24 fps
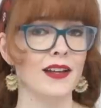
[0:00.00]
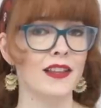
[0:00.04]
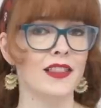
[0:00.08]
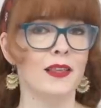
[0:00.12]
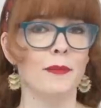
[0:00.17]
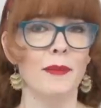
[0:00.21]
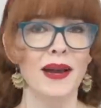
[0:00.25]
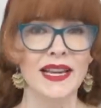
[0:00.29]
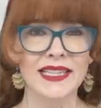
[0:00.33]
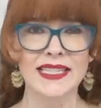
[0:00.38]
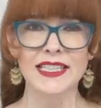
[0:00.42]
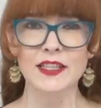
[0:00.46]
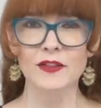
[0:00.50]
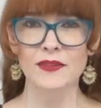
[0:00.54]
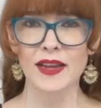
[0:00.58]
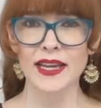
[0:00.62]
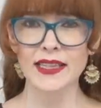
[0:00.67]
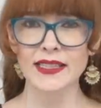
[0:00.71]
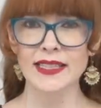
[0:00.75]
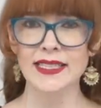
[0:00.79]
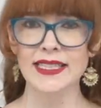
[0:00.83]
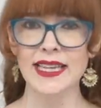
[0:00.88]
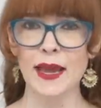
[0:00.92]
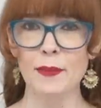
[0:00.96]
The mass
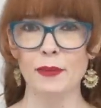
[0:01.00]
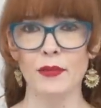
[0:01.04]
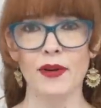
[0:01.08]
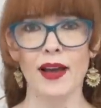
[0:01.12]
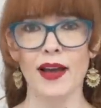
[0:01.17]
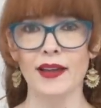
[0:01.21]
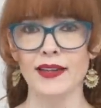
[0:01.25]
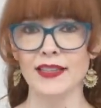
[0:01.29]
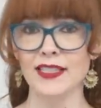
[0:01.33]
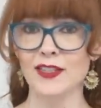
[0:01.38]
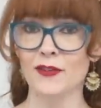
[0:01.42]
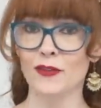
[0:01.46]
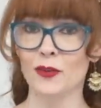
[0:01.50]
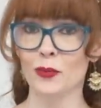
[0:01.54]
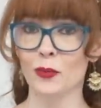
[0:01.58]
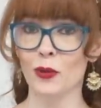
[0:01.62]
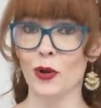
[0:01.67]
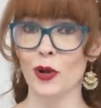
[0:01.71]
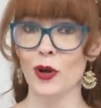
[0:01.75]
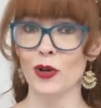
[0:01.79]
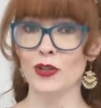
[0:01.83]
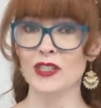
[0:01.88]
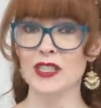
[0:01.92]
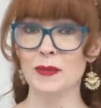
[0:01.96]
surveillance apparatus of the
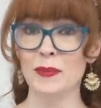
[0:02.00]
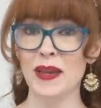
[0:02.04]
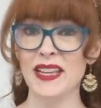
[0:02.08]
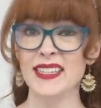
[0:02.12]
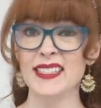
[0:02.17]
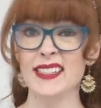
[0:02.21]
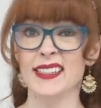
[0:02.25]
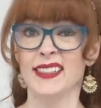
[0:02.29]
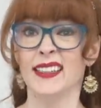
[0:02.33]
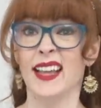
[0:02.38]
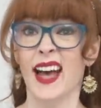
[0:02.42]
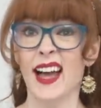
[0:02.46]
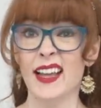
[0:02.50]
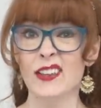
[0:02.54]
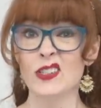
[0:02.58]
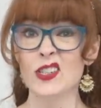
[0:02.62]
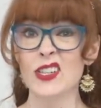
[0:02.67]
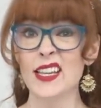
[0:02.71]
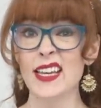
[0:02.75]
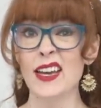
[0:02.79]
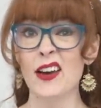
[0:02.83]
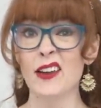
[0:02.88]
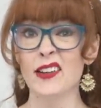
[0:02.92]
world depends largely